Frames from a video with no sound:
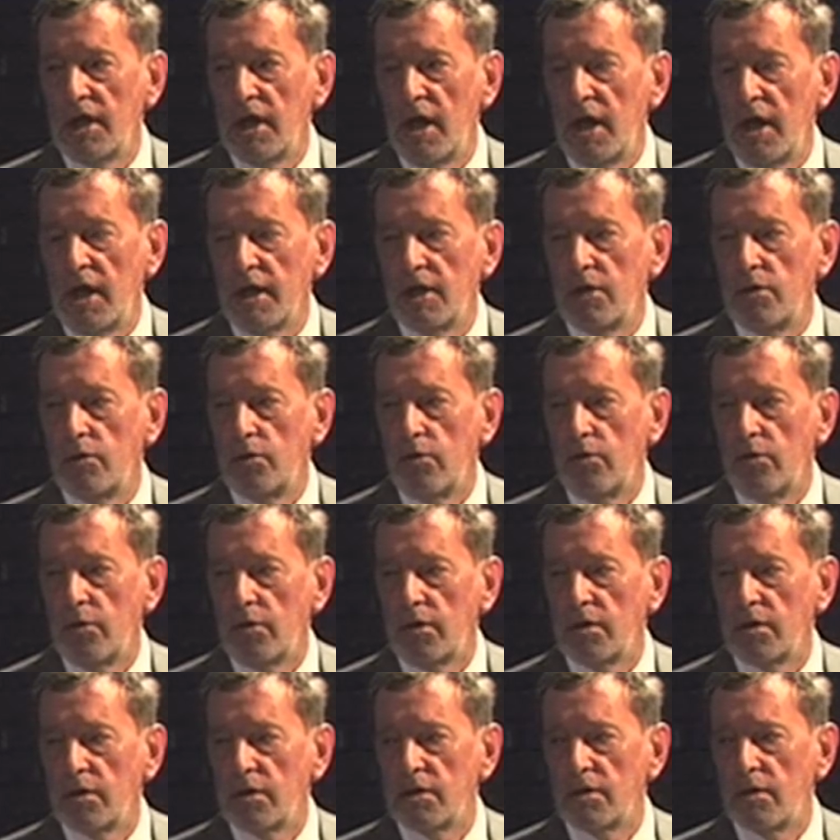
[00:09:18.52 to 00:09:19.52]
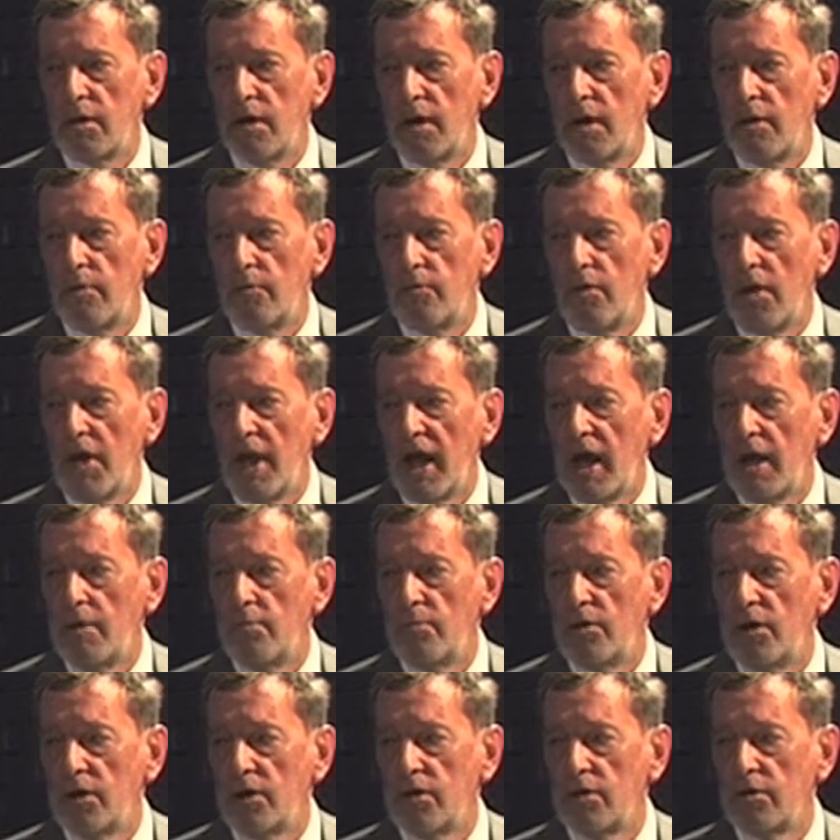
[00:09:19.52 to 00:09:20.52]
guy called Ron
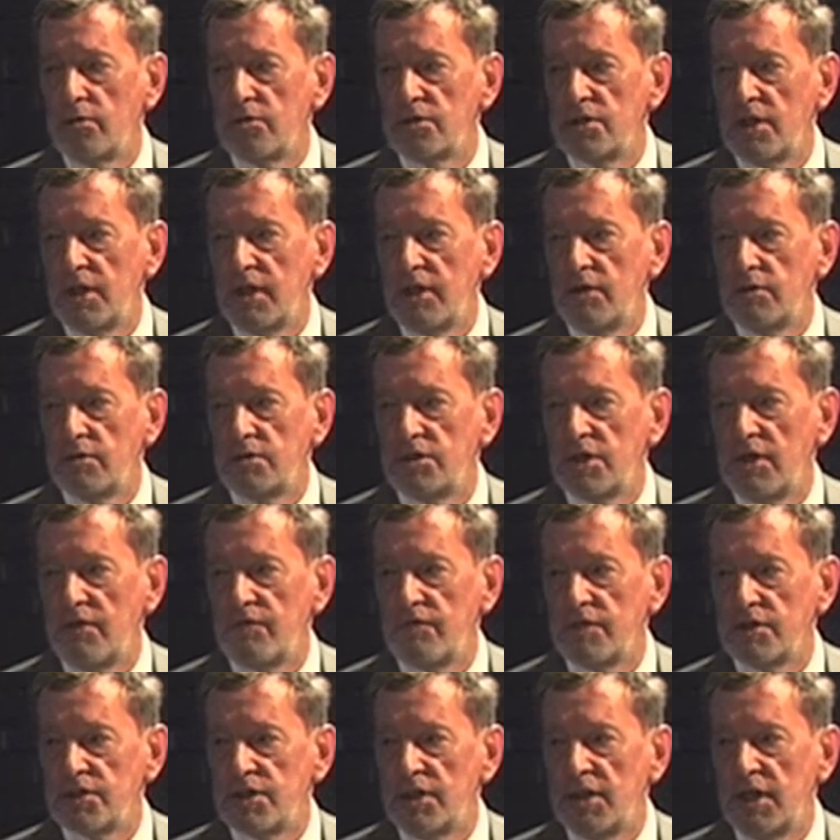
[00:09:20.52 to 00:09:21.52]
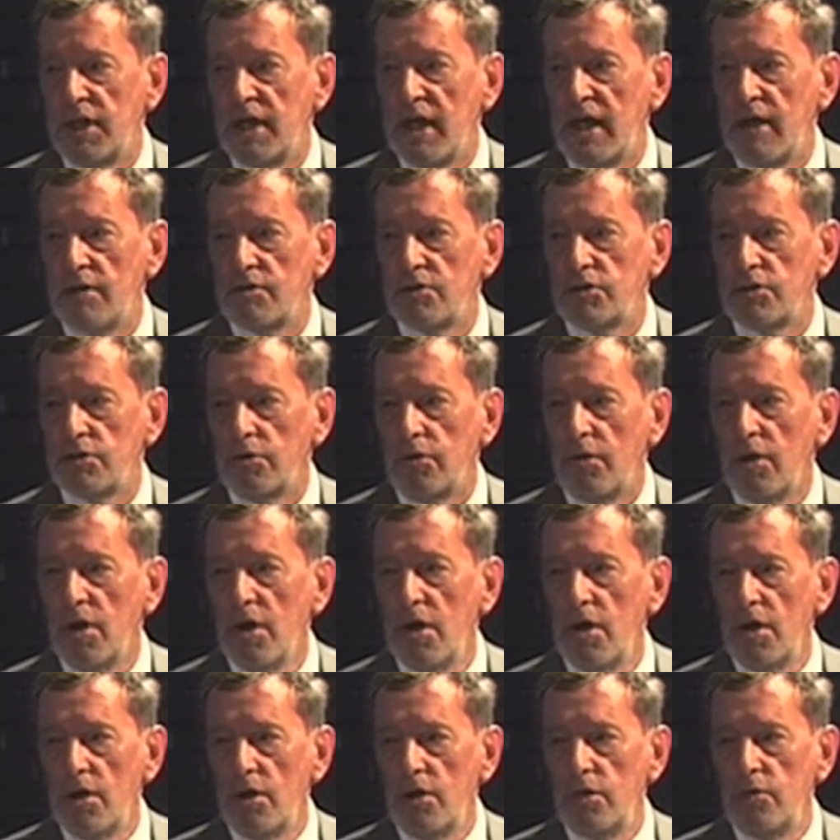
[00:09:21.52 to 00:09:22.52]
Ironmonger, who was the leader of Sheffield City Council,
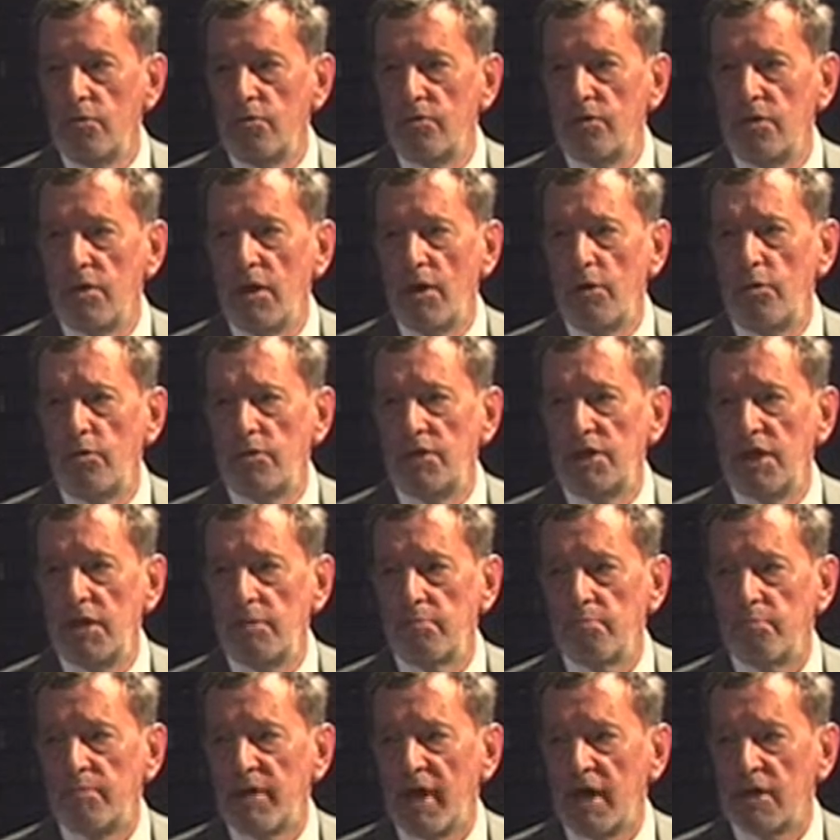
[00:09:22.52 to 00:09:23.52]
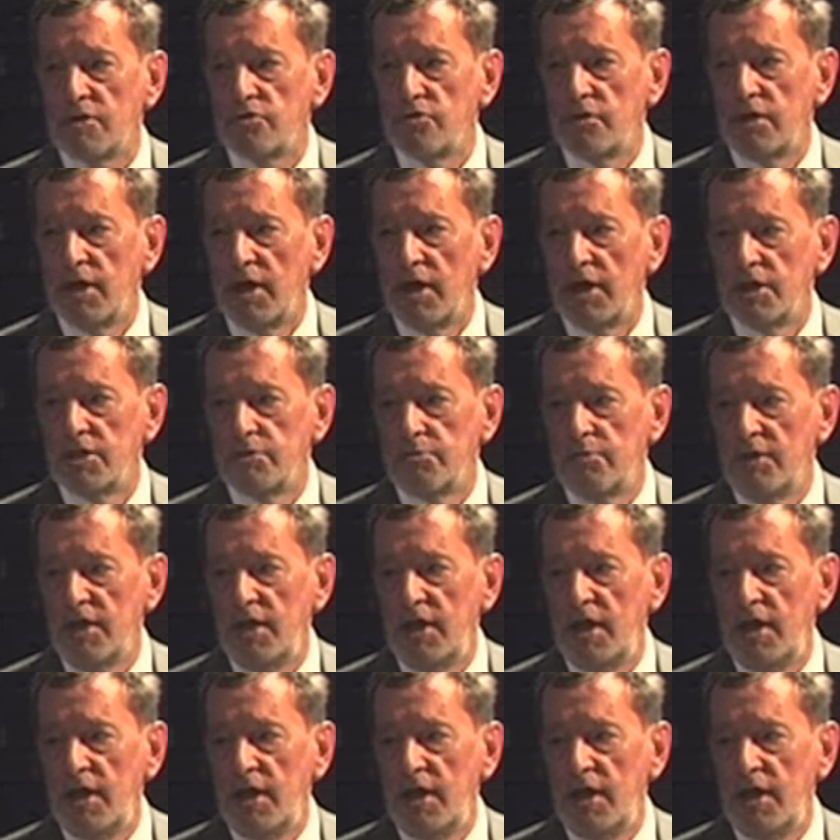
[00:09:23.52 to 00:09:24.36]
who didn't patronise me.